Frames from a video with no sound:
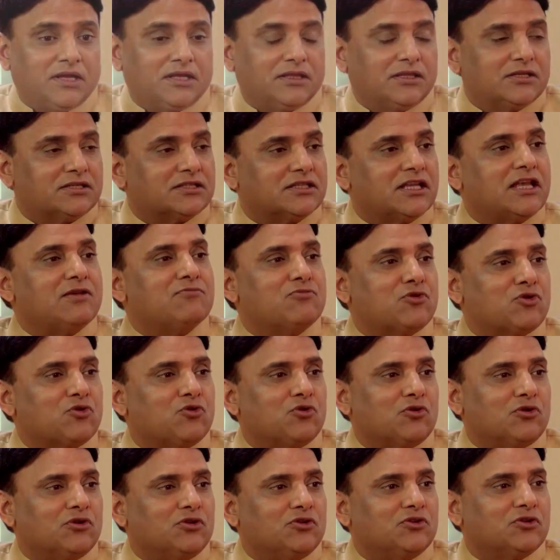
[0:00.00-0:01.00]
play the same
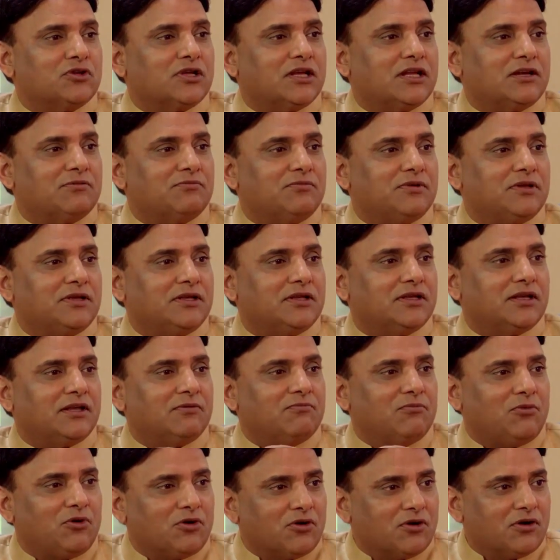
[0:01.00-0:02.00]
role. You can be a
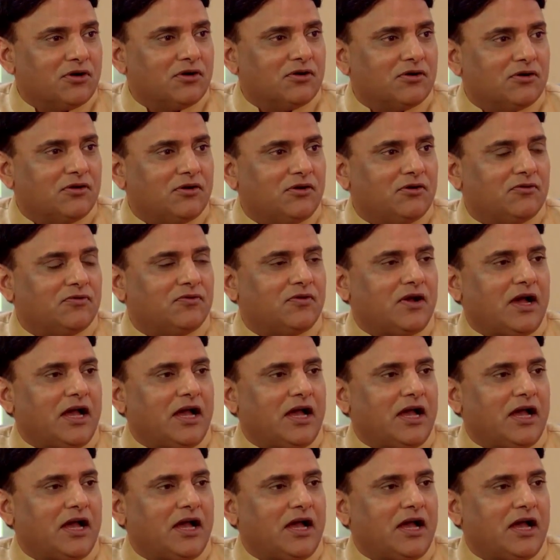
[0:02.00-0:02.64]
model of